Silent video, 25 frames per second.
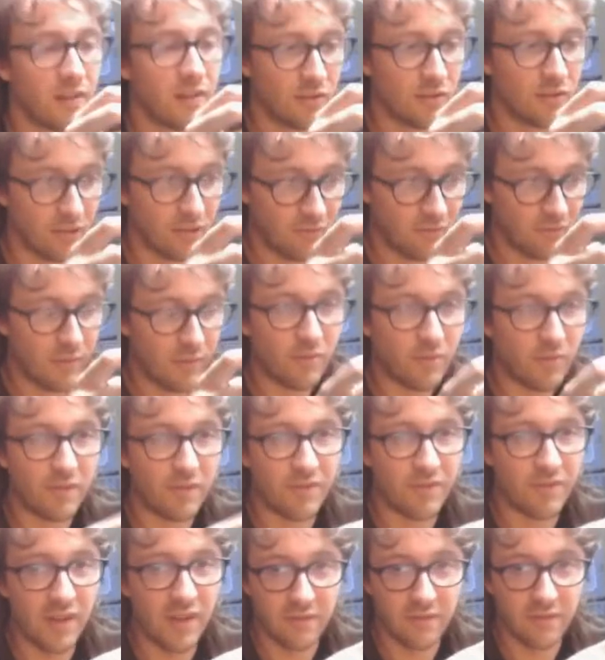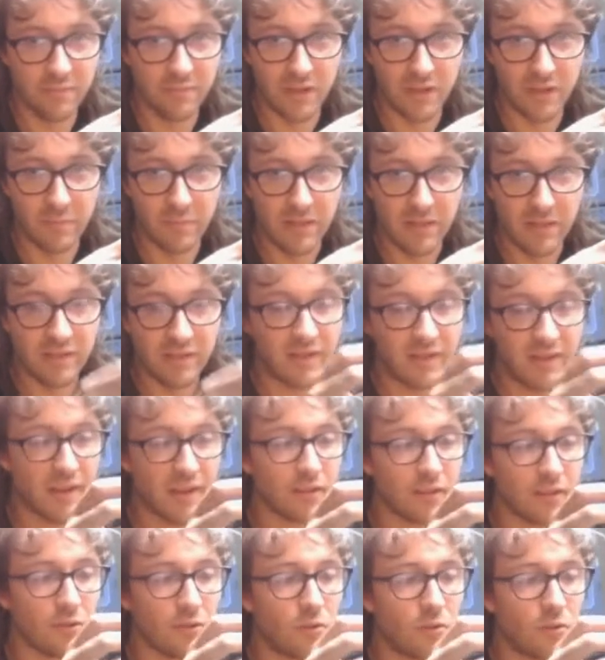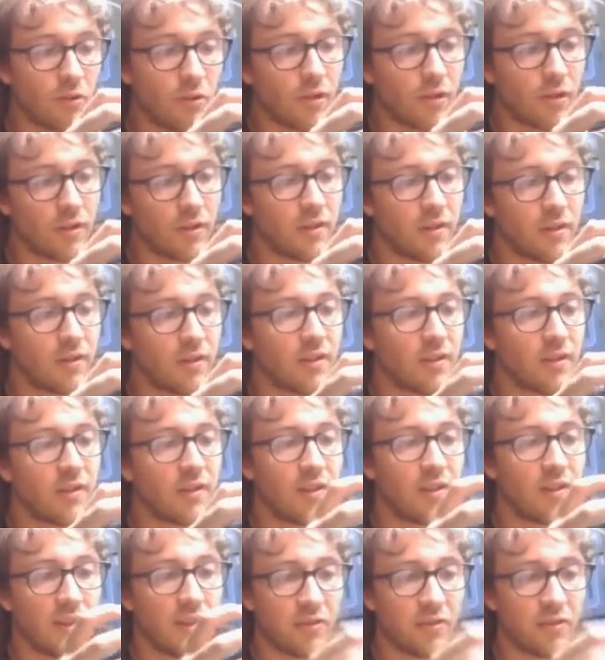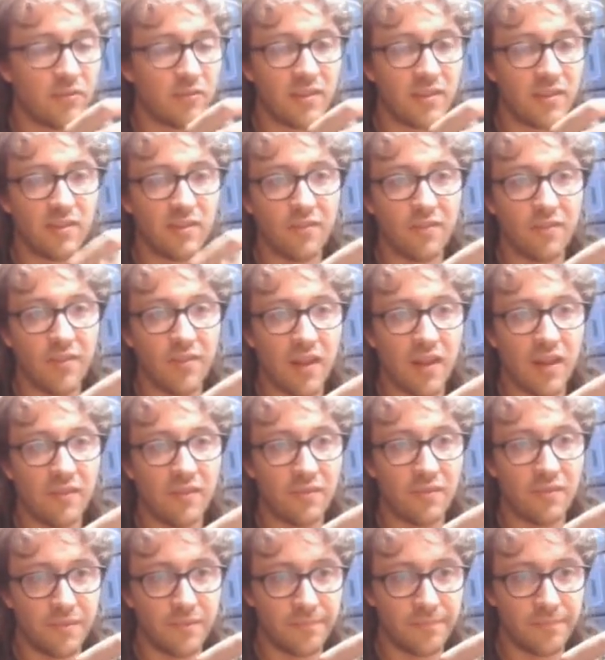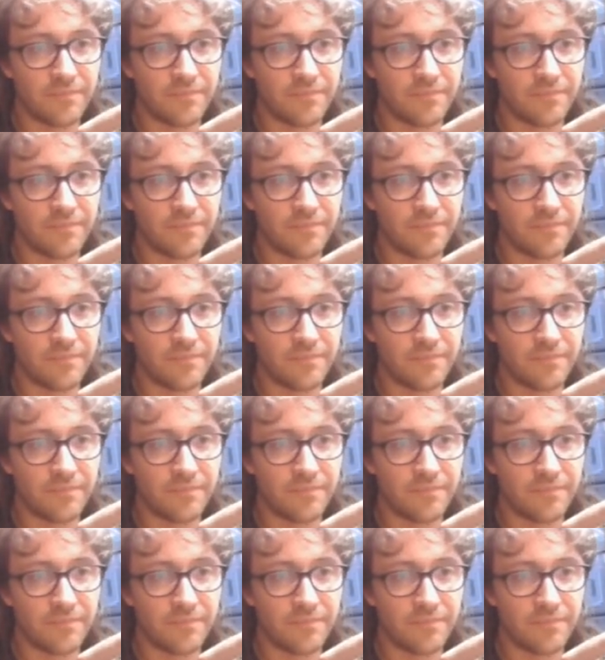your 3.5 millimeter jack or your DIN 5